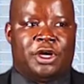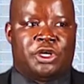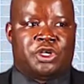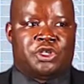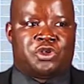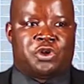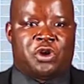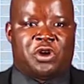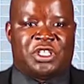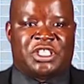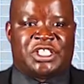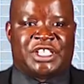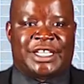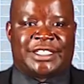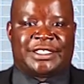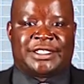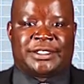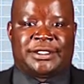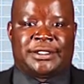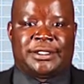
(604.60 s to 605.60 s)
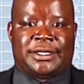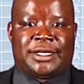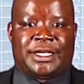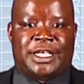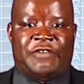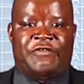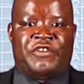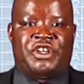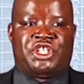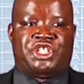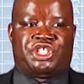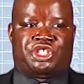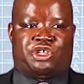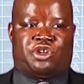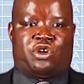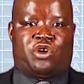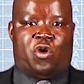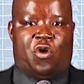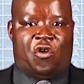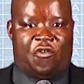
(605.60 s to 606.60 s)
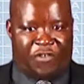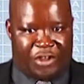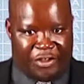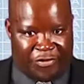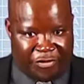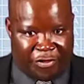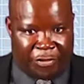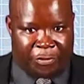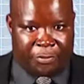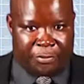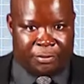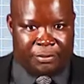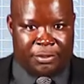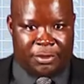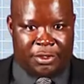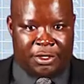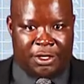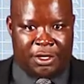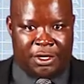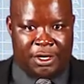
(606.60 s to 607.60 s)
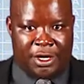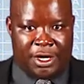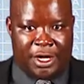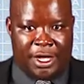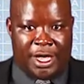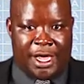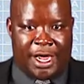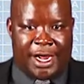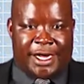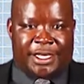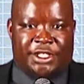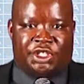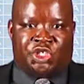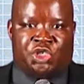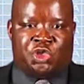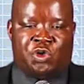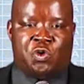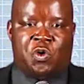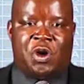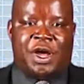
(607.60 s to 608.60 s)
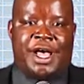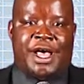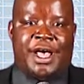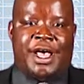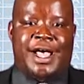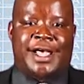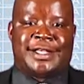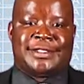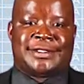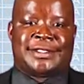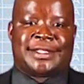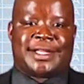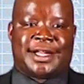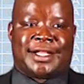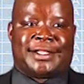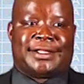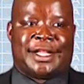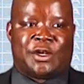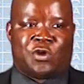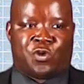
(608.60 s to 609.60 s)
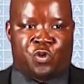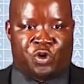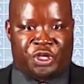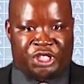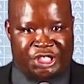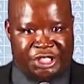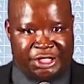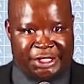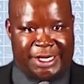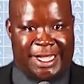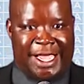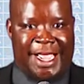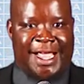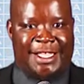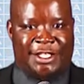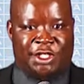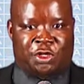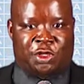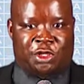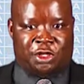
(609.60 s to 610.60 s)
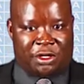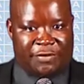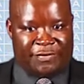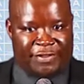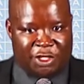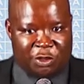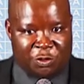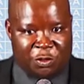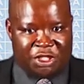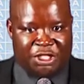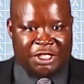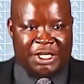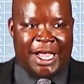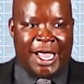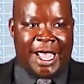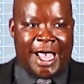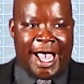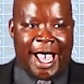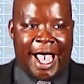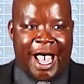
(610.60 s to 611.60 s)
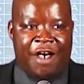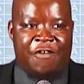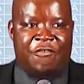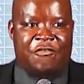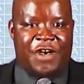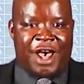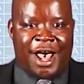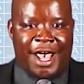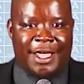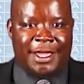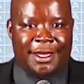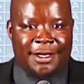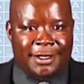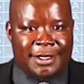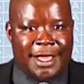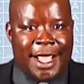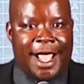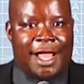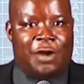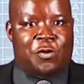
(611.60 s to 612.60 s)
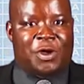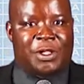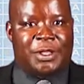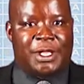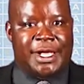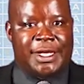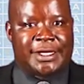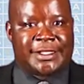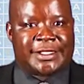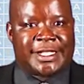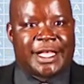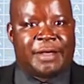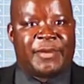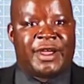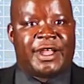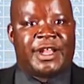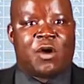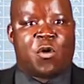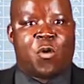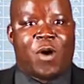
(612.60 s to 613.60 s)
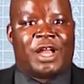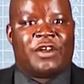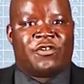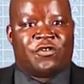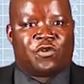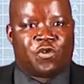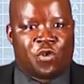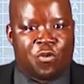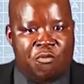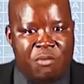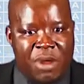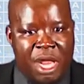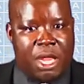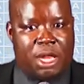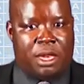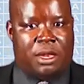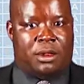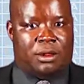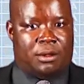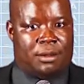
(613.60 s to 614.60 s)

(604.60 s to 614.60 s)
Don't just give a general overview. As you are answering that question, ask yourself this question. Have I done what the examiner wants from me?